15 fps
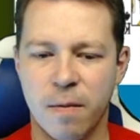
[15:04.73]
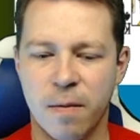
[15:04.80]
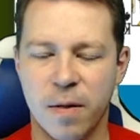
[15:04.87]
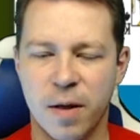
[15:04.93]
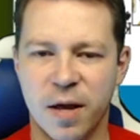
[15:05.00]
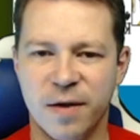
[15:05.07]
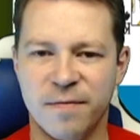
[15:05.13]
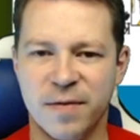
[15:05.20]

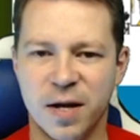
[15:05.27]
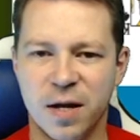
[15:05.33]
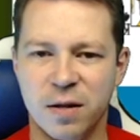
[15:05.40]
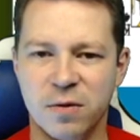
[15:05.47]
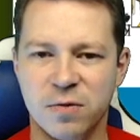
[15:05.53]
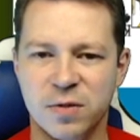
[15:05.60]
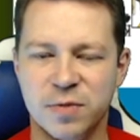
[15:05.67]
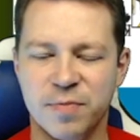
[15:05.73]
if I
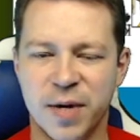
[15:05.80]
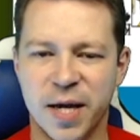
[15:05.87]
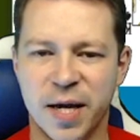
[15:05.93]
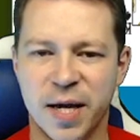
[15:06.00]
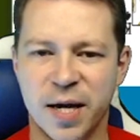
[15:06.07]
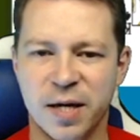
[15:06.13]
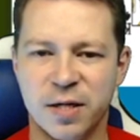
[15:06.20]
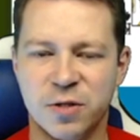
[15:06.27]
lose my
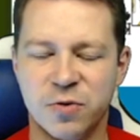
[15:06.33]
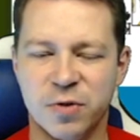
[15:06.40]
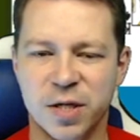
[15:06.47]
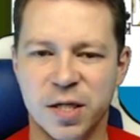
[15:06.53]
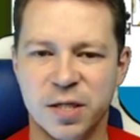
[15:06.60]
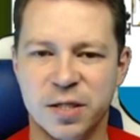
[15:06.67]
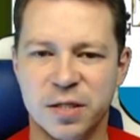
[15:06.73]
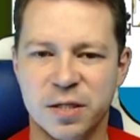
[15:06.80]

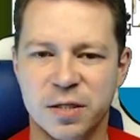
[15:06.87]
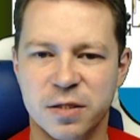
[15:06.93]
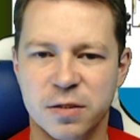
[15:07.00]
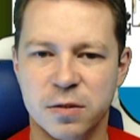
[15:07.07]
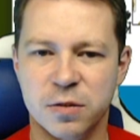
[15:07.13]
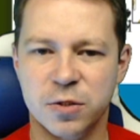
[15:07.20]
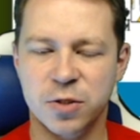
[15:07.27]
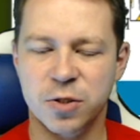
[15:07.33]
entries
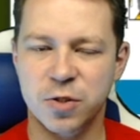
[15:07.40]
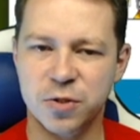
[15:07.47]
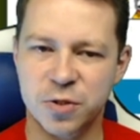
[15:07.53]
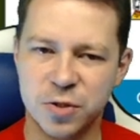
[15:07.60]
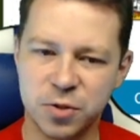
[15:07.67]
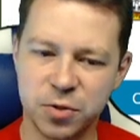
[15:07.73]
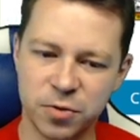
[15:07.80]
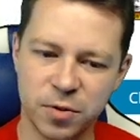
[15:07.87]
too
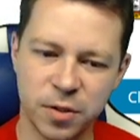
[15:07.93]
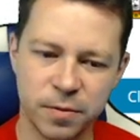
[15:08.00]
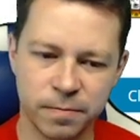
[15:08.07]
soon.